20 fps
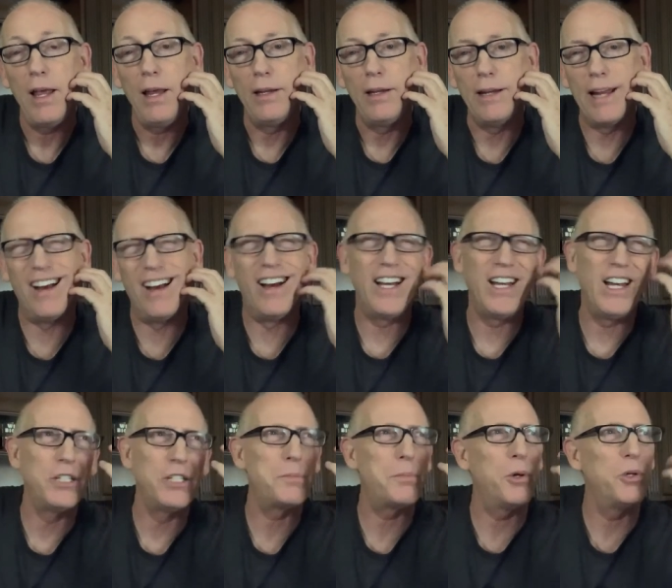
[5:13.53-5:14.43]
Now, I,
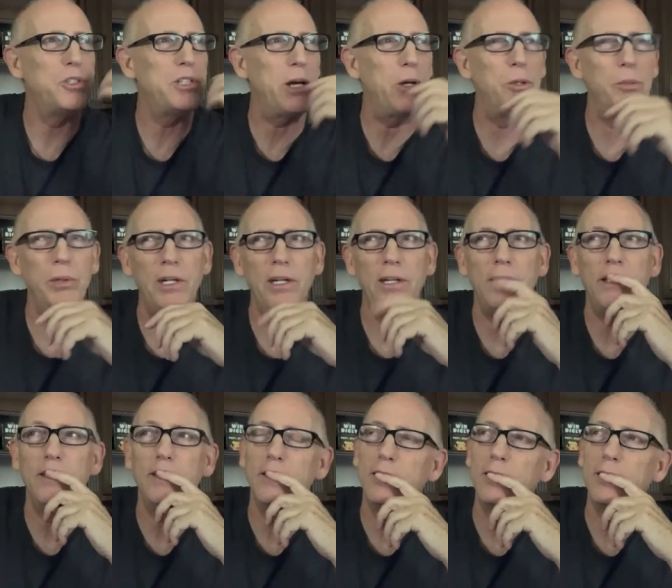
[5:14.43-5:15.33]
I suppose that would be
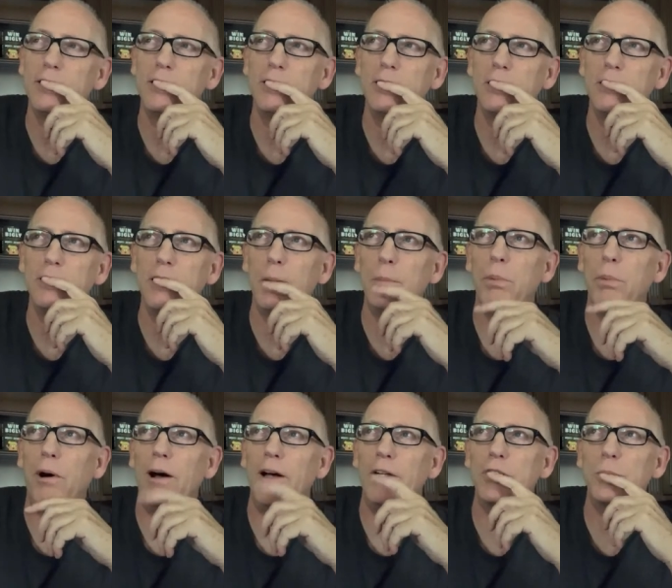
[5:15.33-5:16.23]

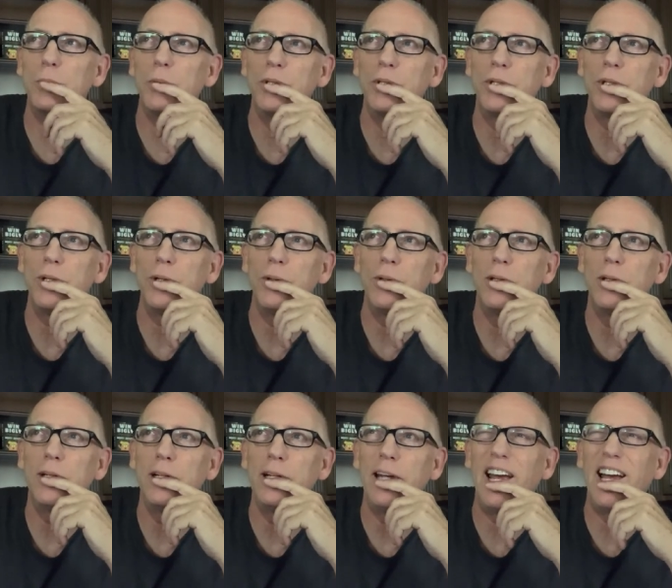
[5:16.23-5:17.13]
impossible too.
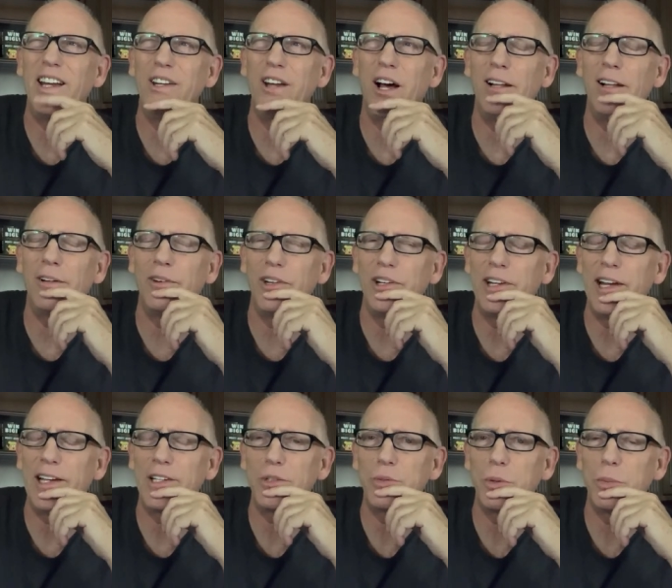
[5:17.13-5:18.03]
Yeah, a dollar a
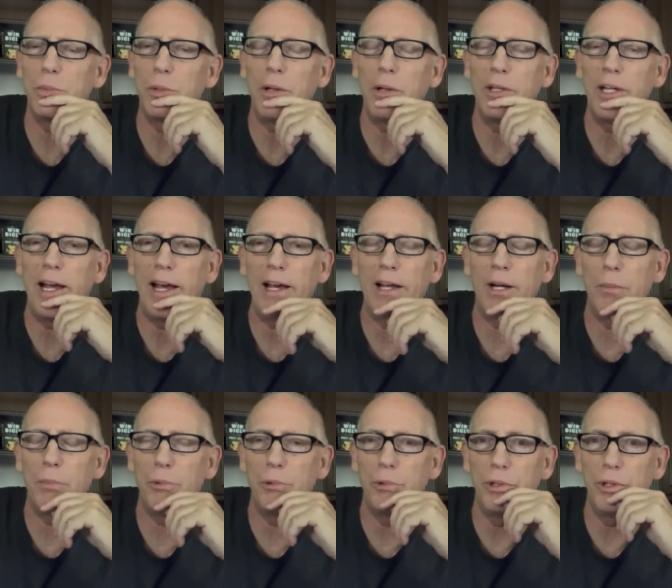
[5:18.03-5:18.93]
test would probably add
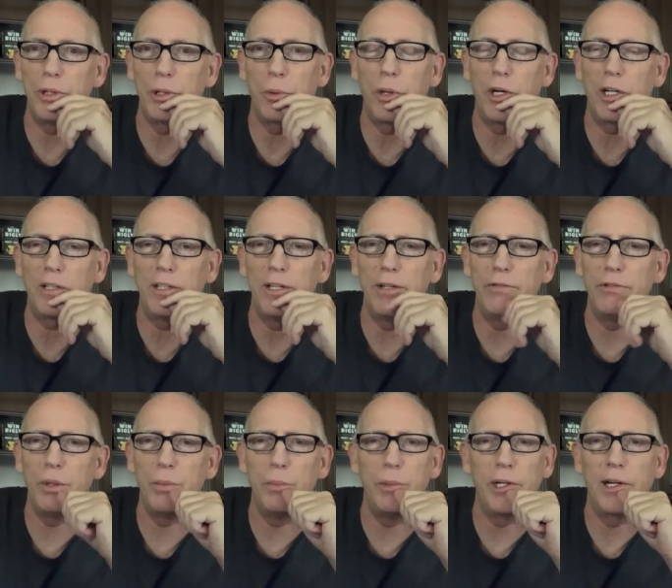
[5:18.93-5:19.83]
up really quickly if
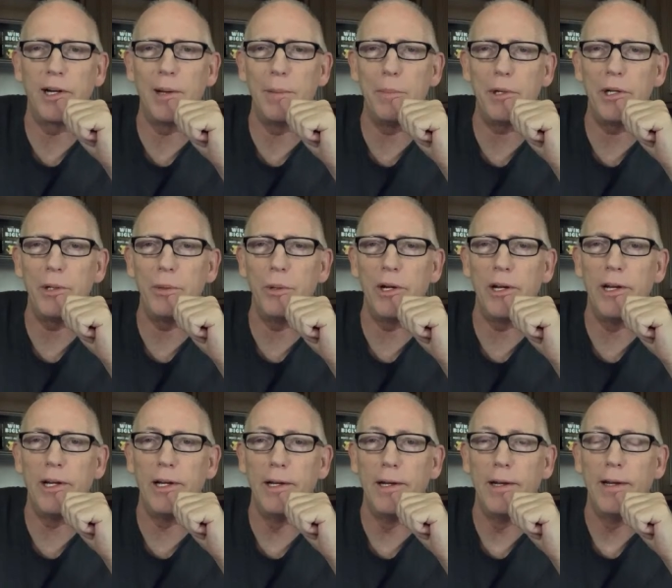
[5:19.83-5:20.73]
you're a big company, wouldn't
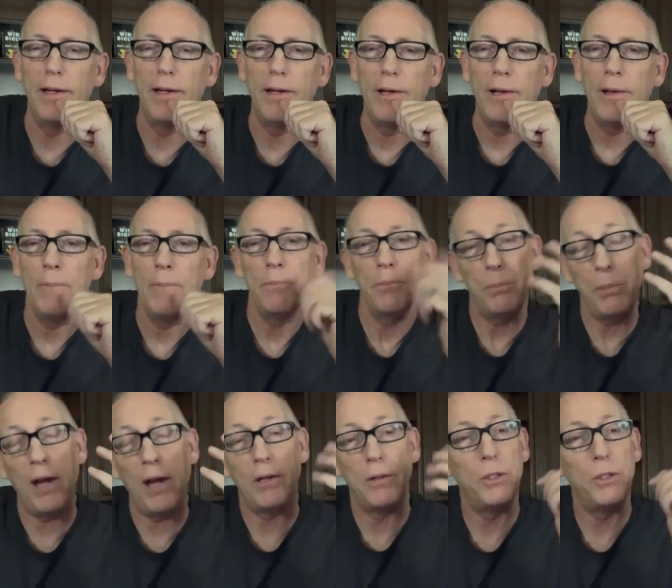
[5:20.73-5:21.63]
it?
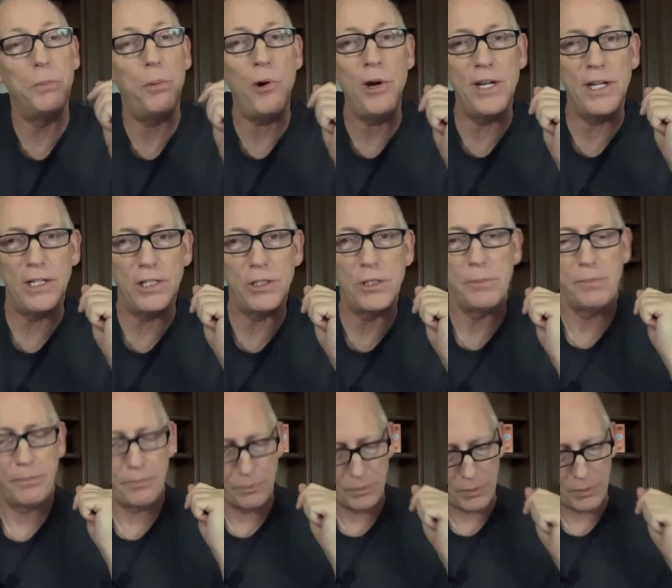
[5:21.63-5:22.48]
But the point is,